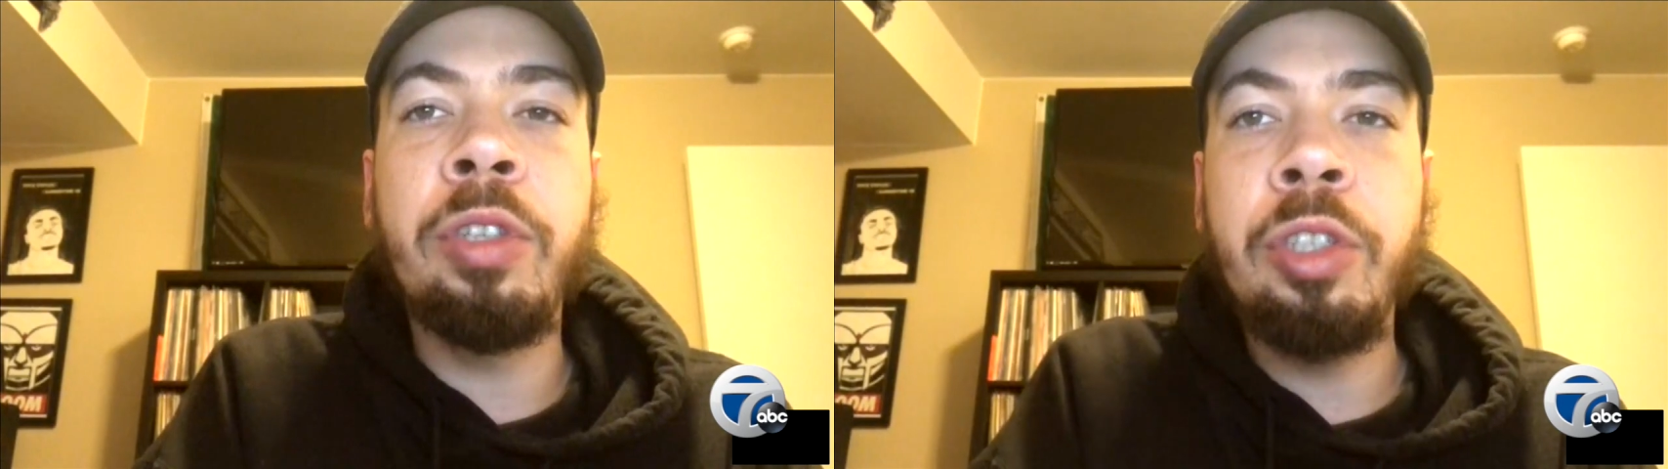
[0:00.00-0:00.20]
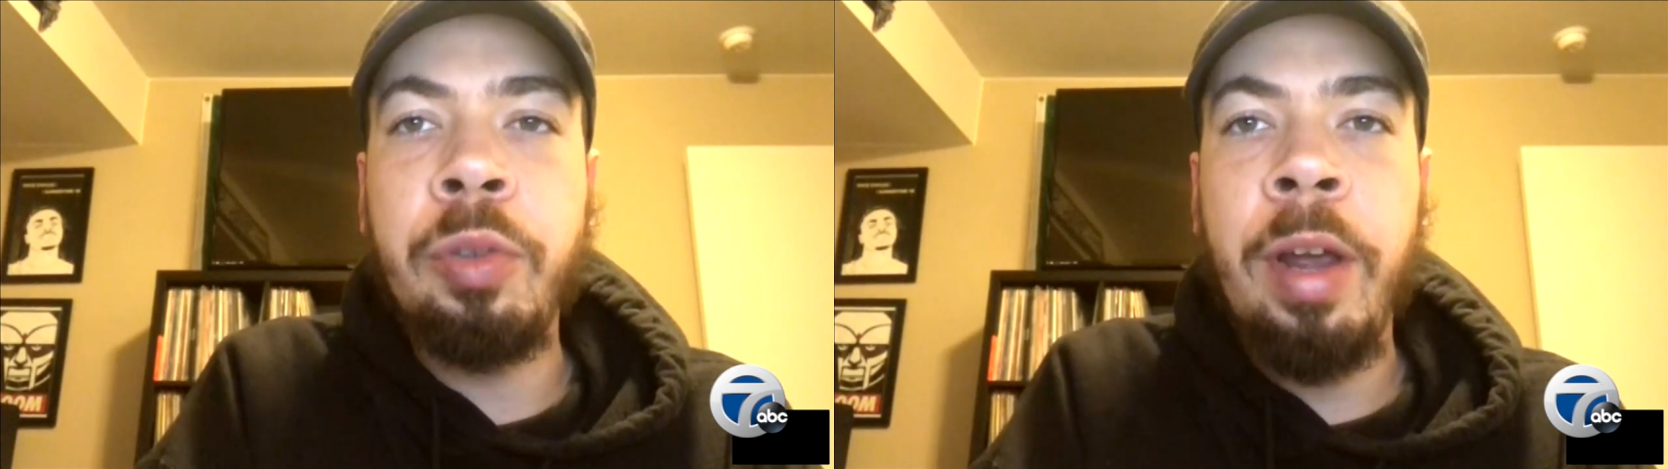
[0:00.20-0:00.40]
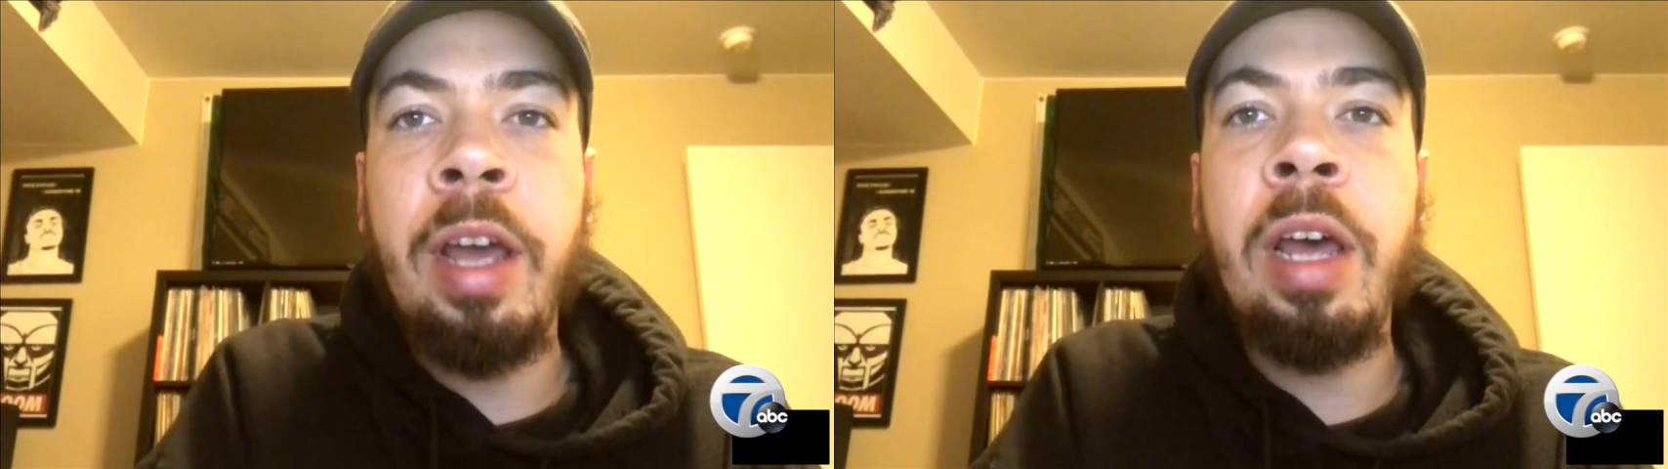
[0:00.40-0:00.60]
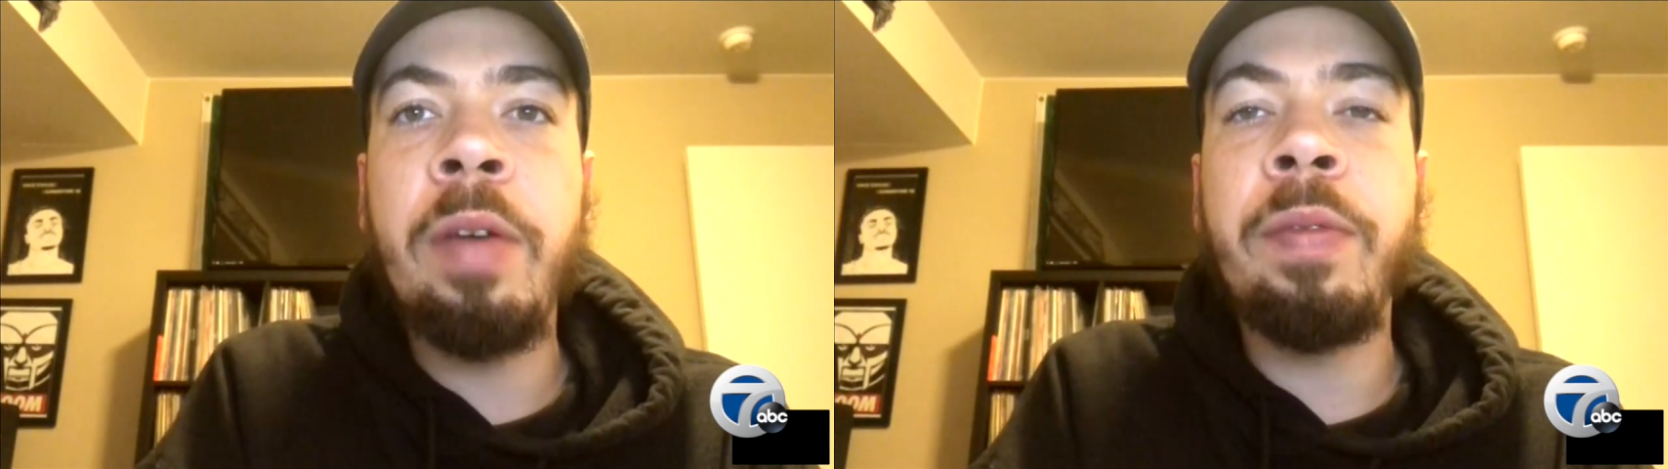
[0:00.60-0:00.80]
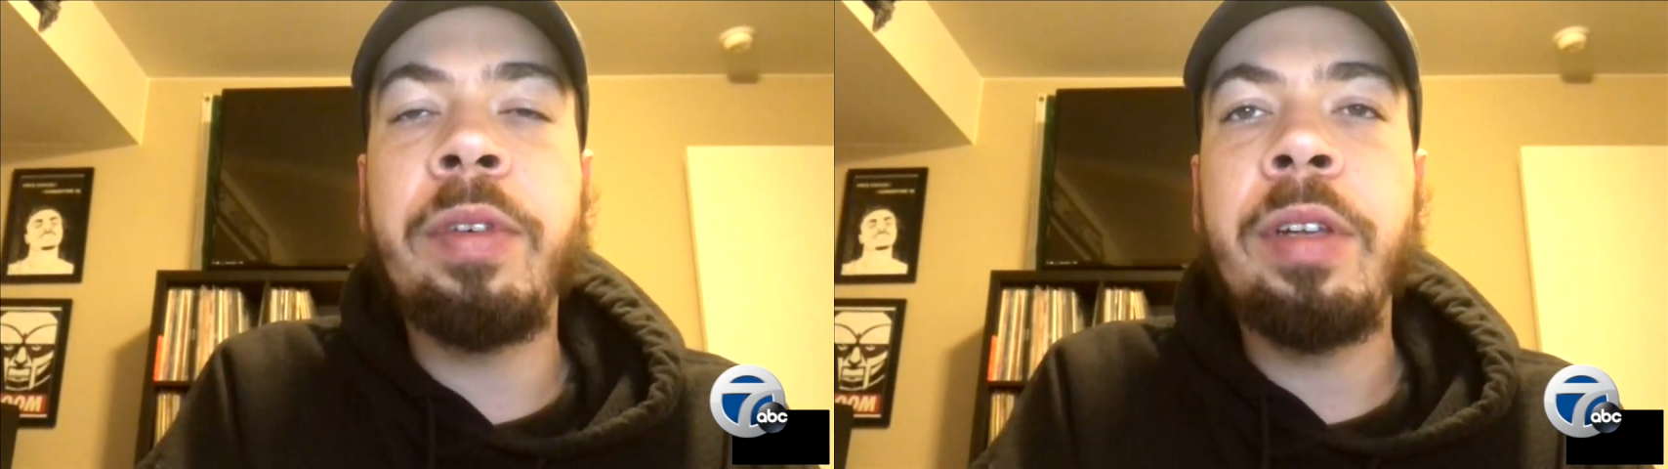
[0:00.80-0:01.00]
the
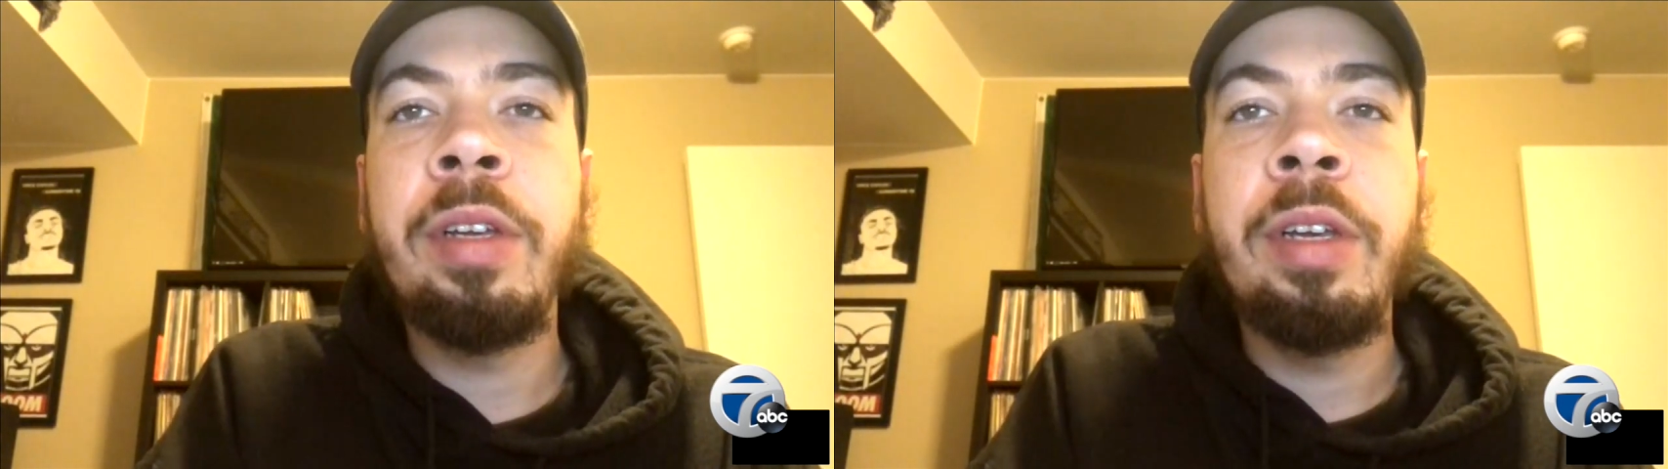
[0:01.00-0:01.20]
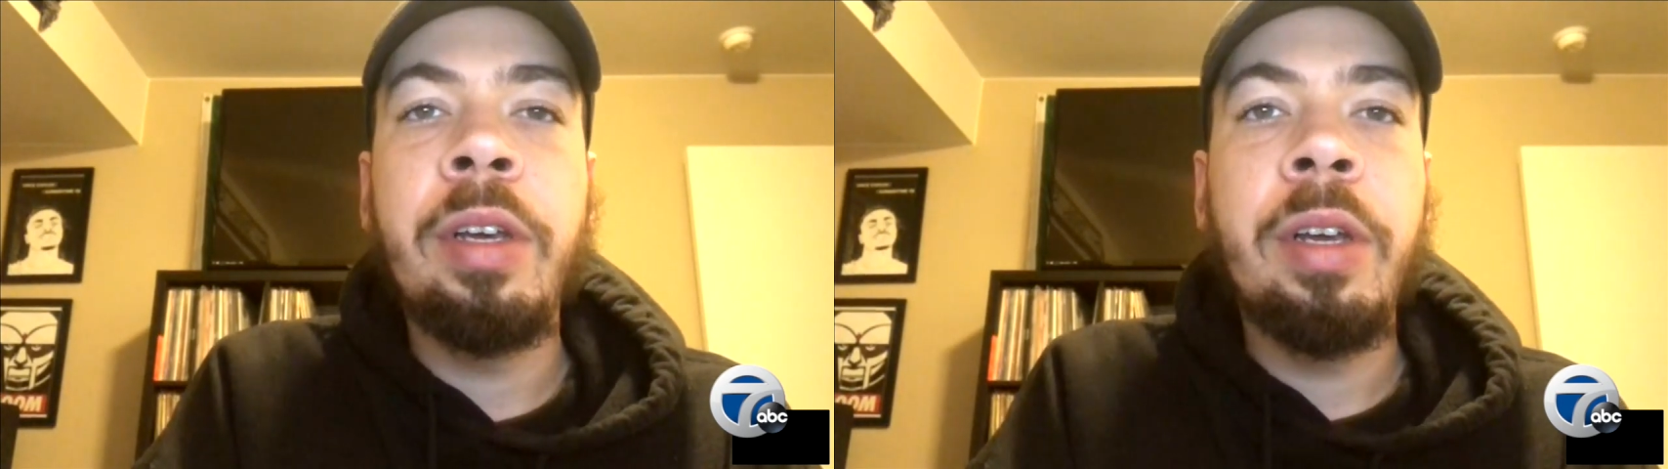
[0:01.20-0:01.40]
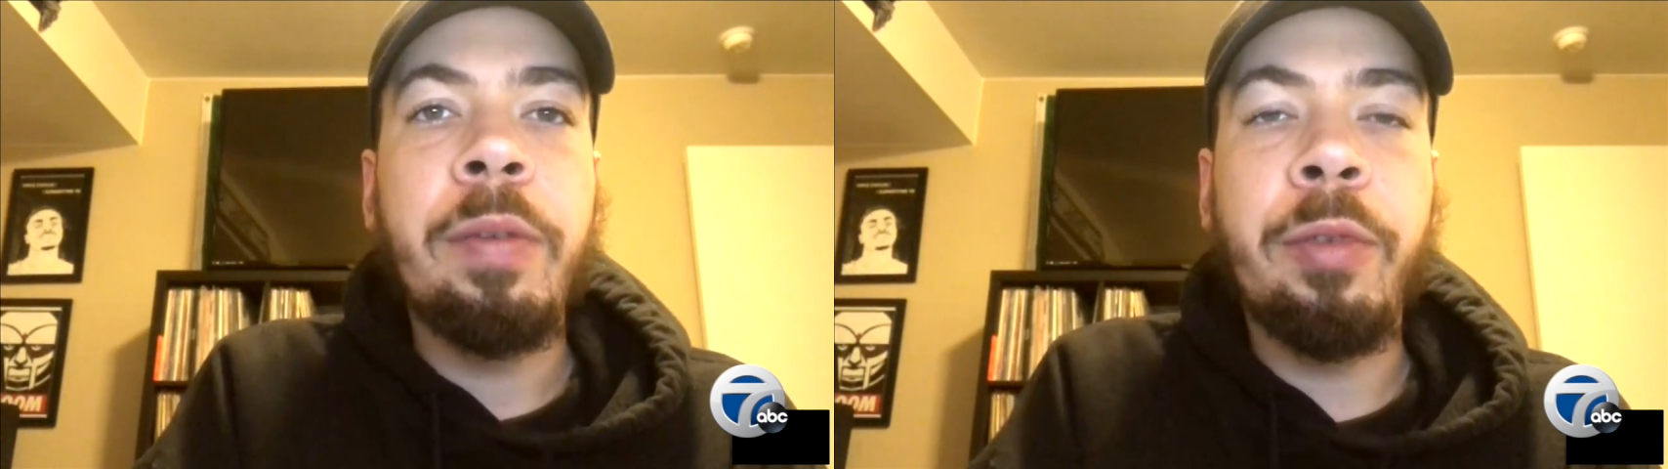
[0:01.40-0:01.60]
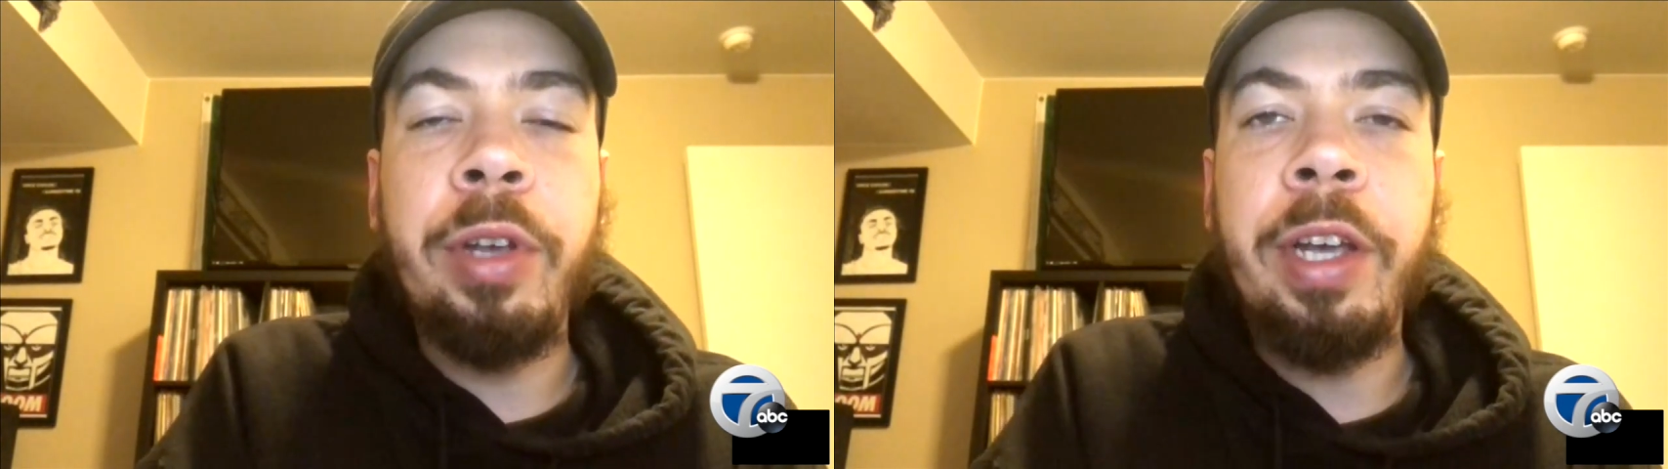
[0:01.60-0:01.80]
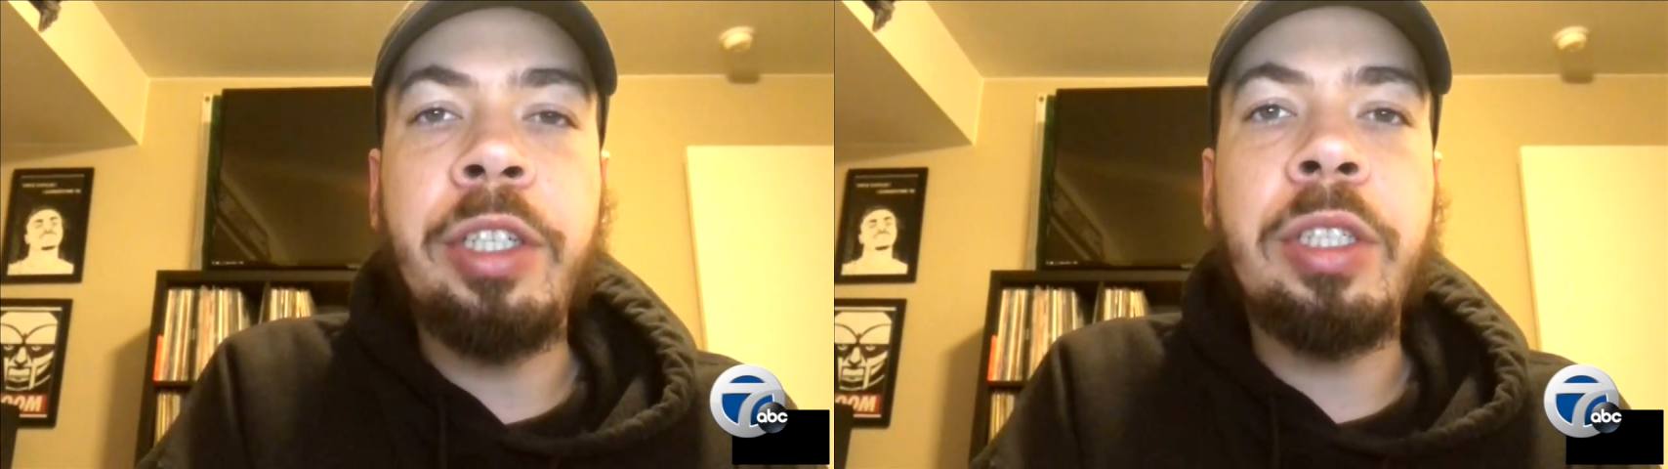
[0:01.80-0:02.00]
draft,
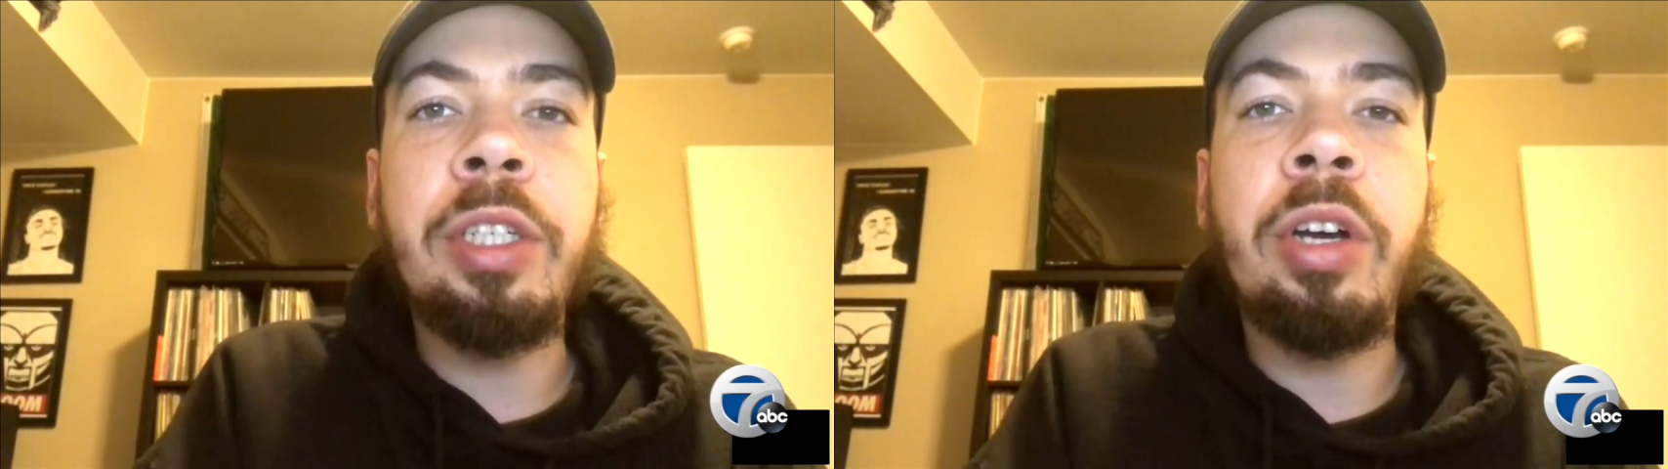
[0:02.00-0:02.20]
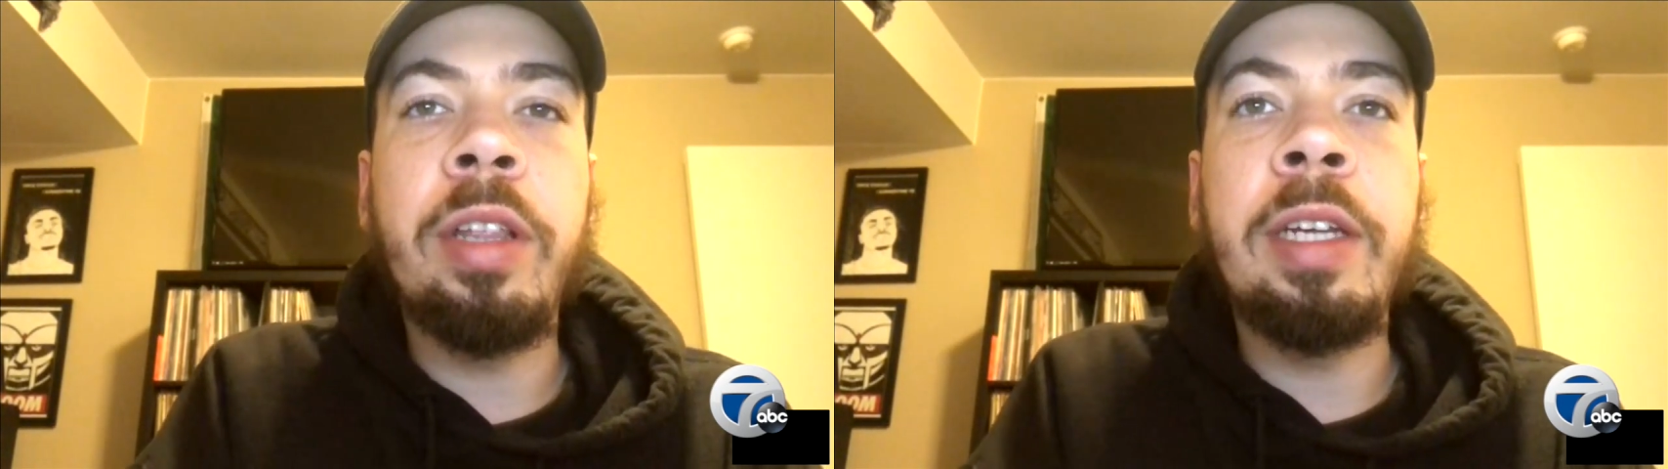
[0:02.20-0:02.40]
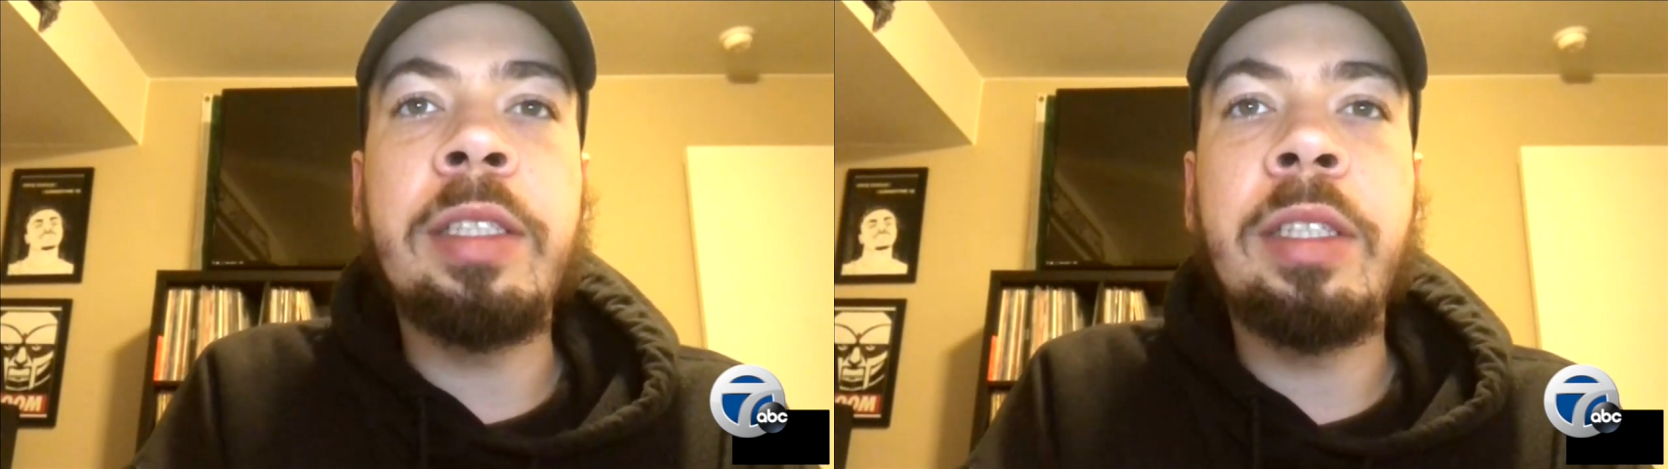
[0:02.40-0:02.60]
free agency, all that